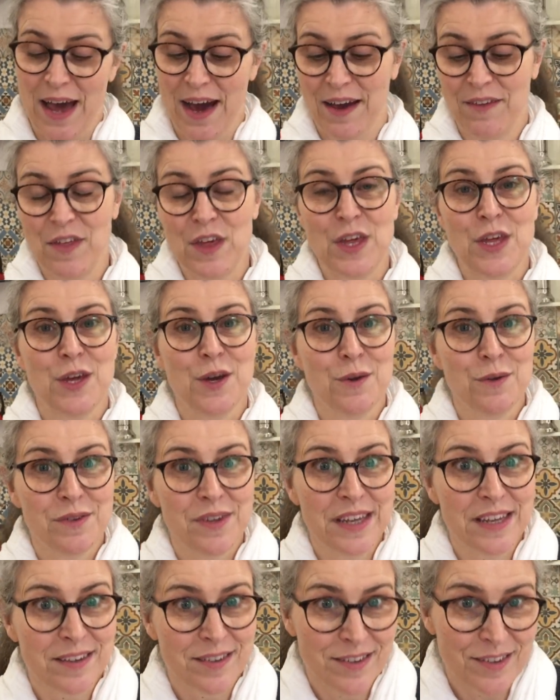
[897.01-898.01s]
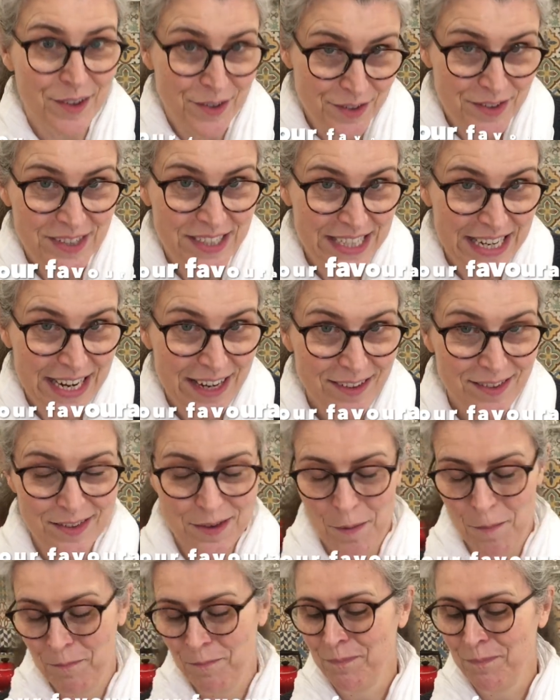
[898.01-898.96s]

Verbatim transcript: either using sausages